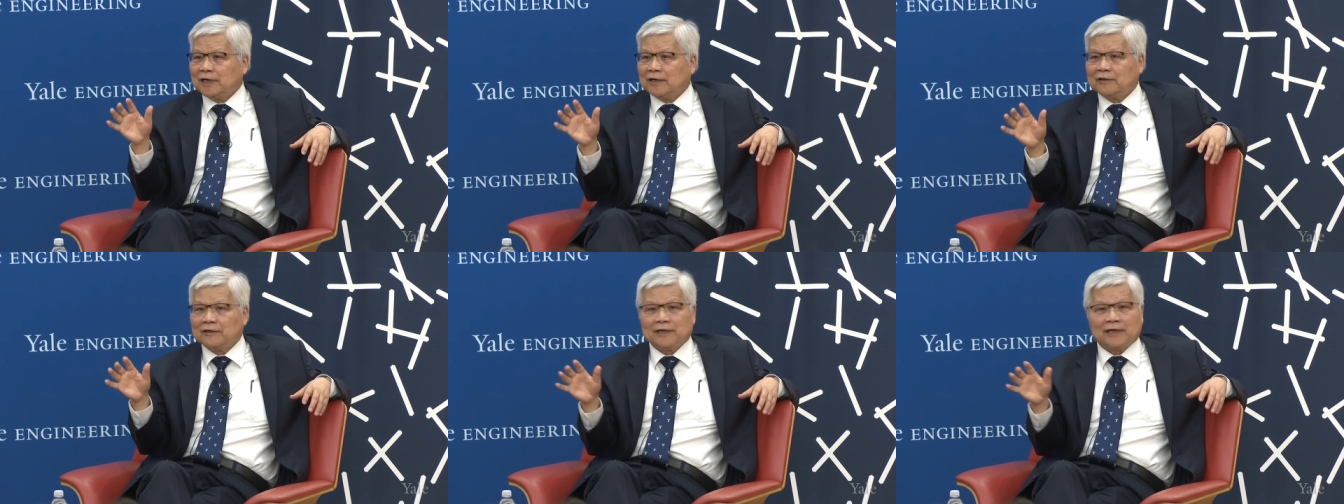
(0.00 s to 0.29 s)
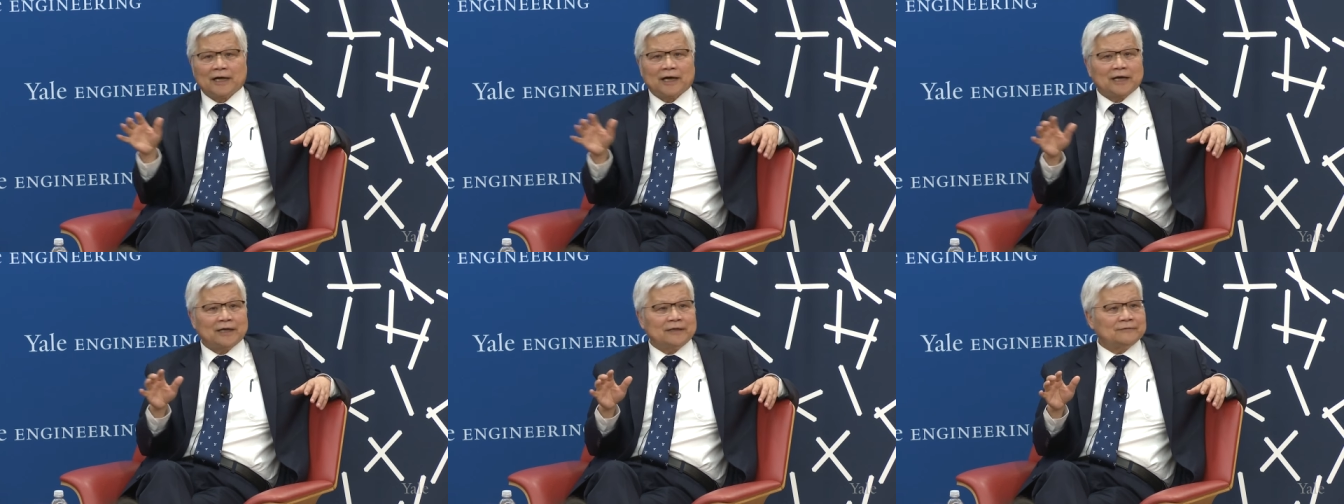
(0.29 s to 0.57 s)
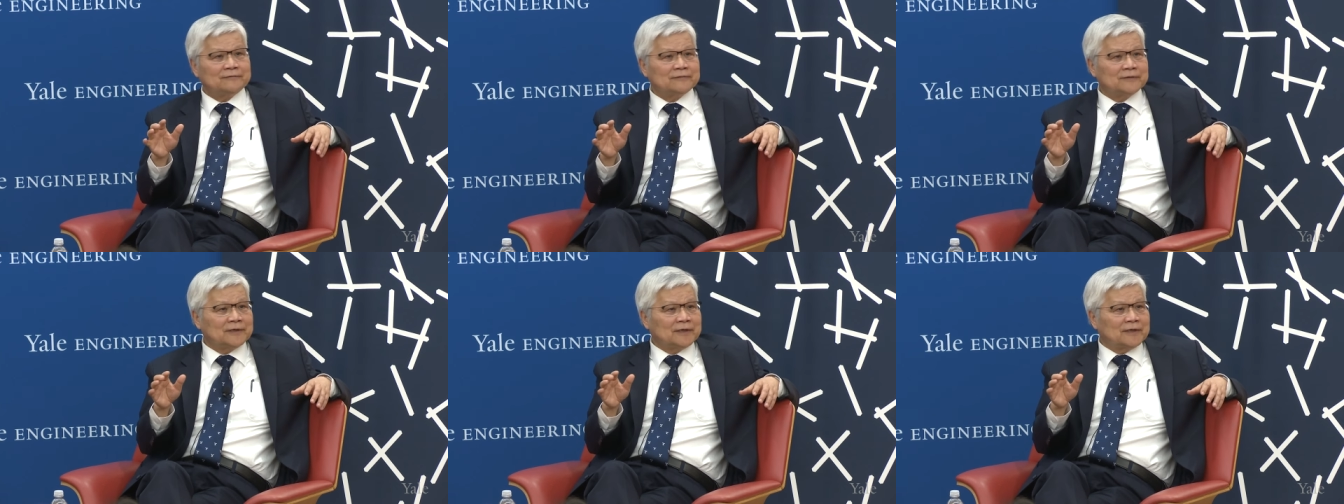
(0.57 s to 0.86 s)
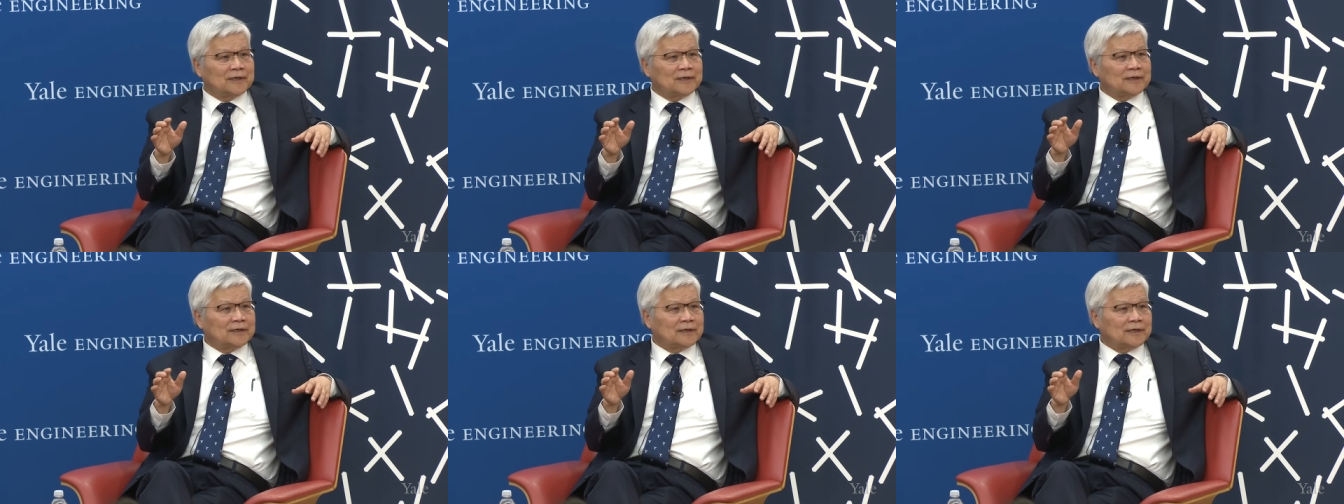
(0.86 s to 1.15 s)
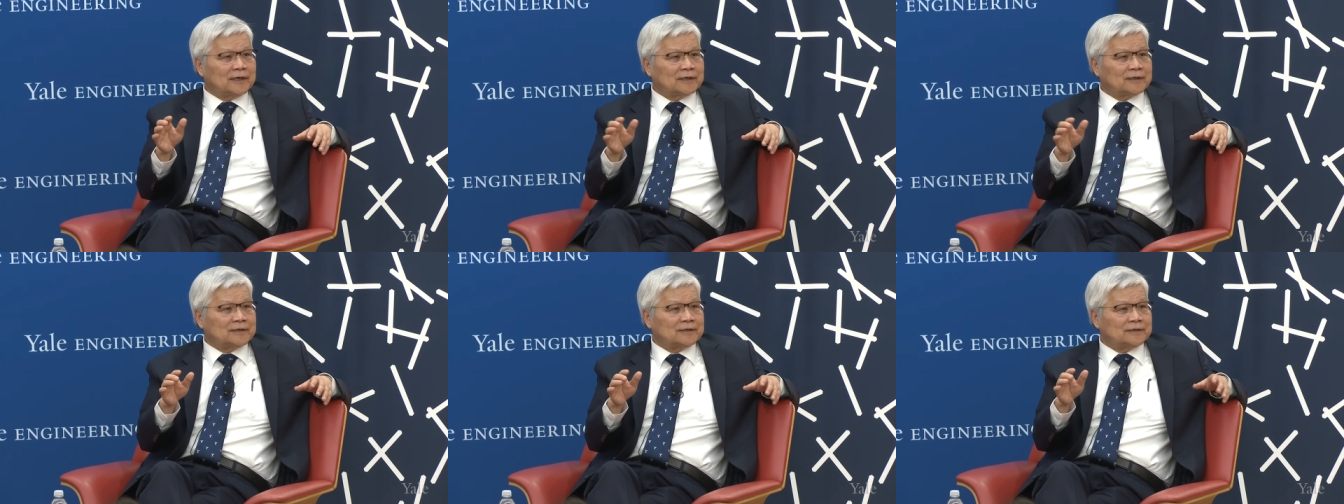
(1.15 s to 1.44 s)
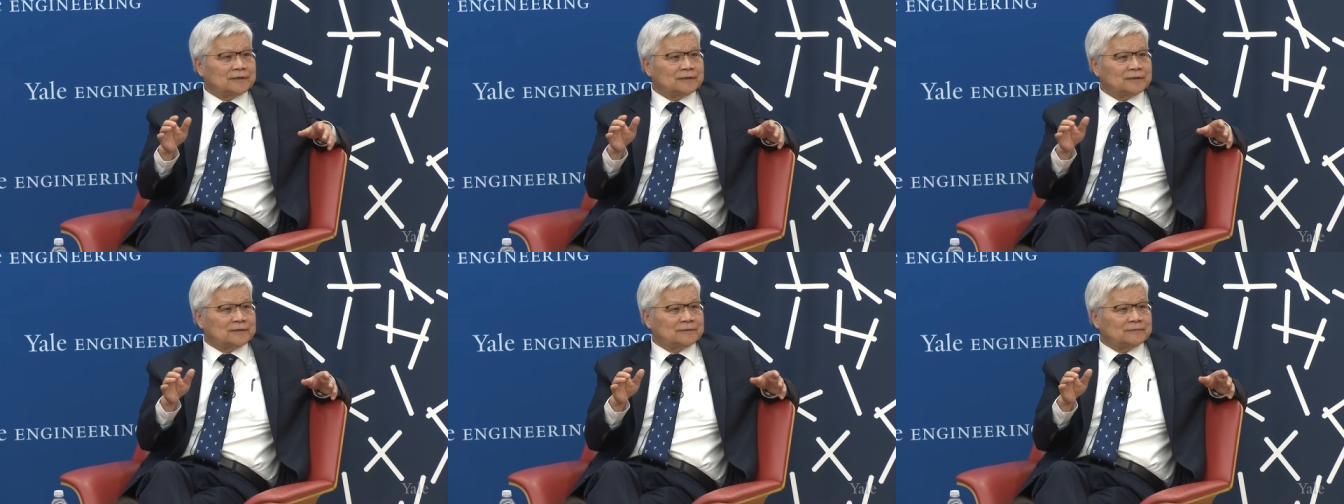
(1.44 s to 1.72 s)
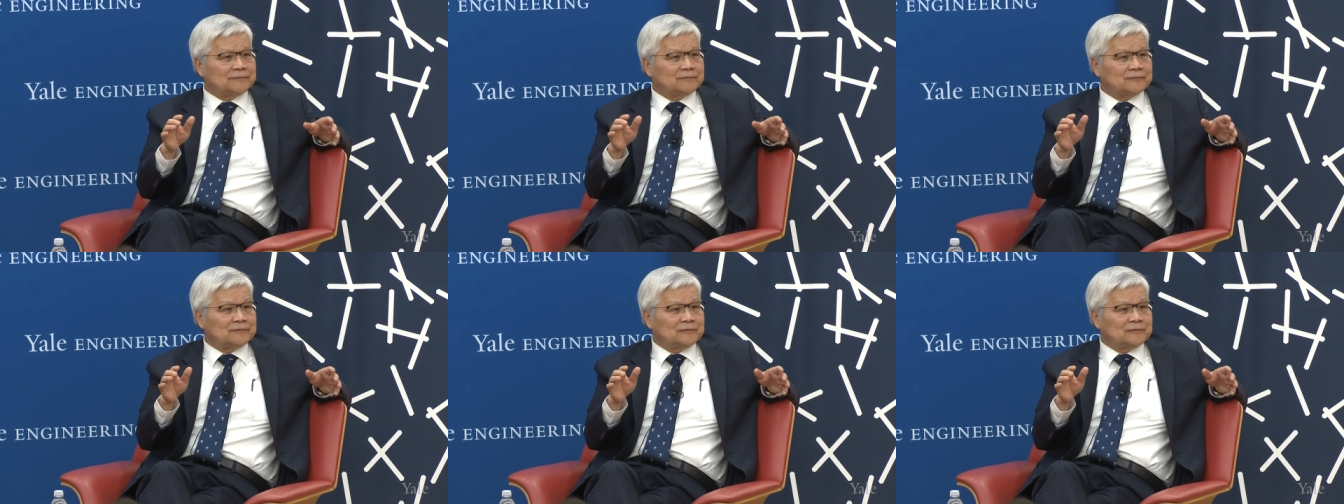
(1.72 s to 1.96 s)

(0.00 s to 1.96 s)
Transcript: our life, like uh,